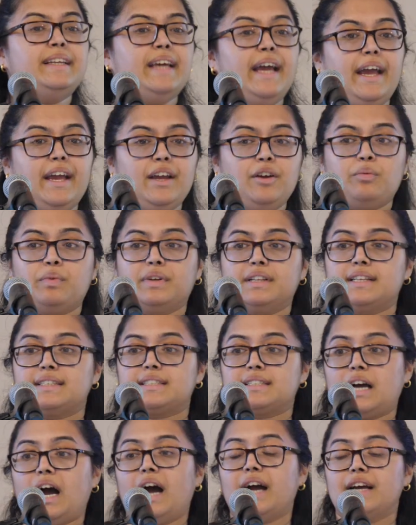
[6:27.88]
day, when the
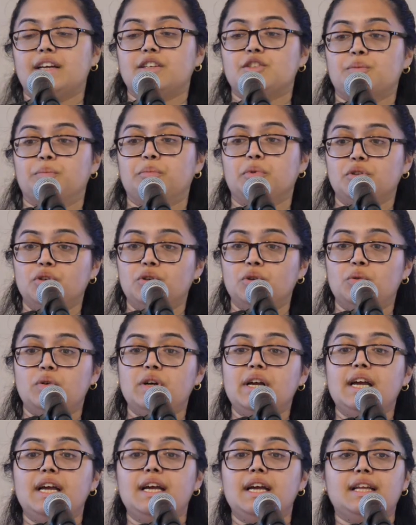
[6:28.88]
sky is
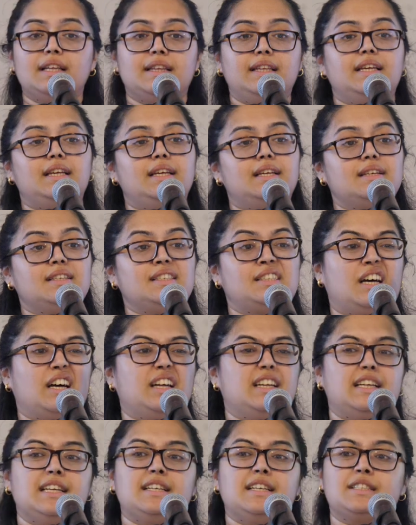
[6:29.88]
blue, the
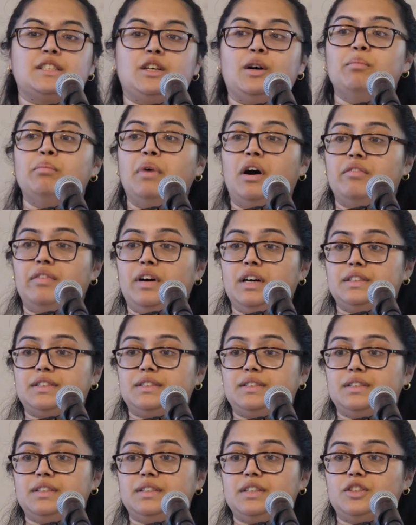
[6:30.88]
sun is above
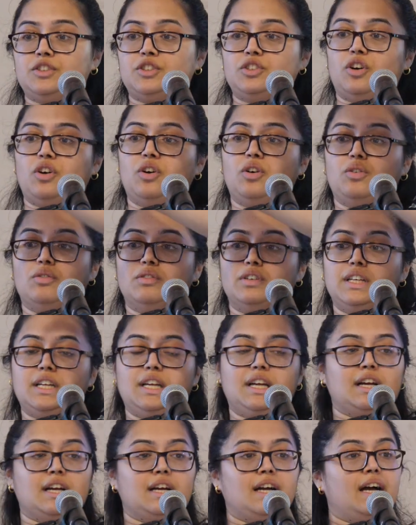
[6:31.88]
us. So
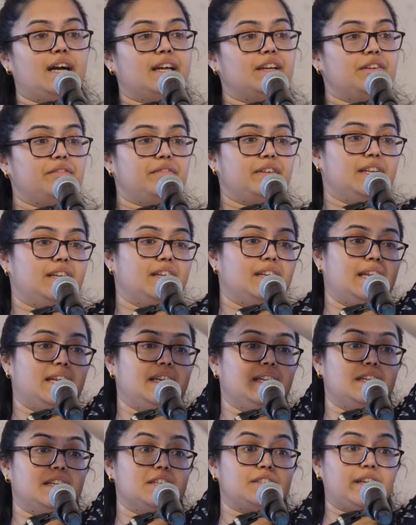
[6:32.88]
kind of
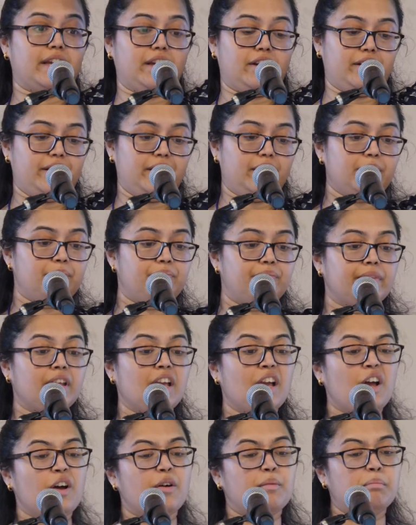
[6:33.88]
in this area.
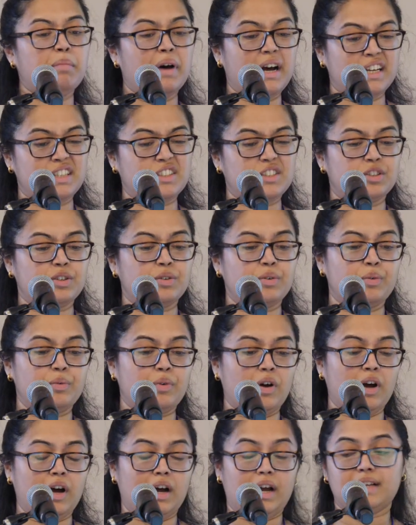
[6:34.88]
But
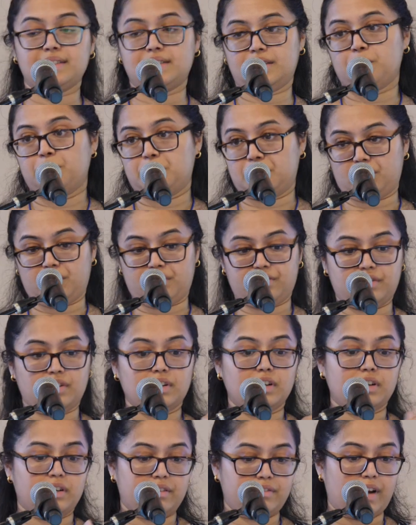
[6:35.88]
as the
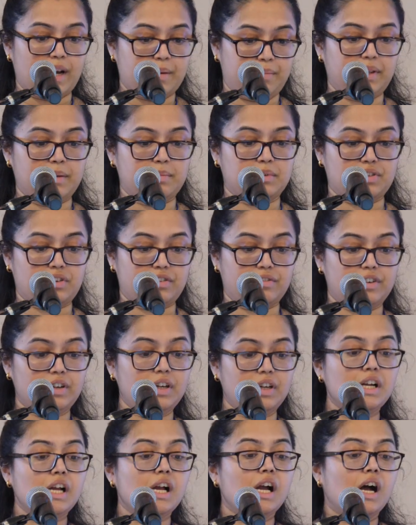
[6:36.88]
observer, if I'm the
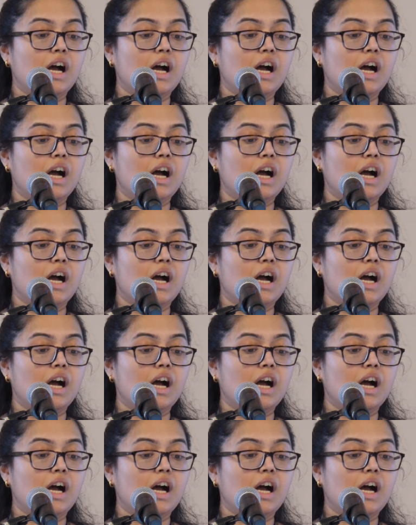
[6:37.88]
observer,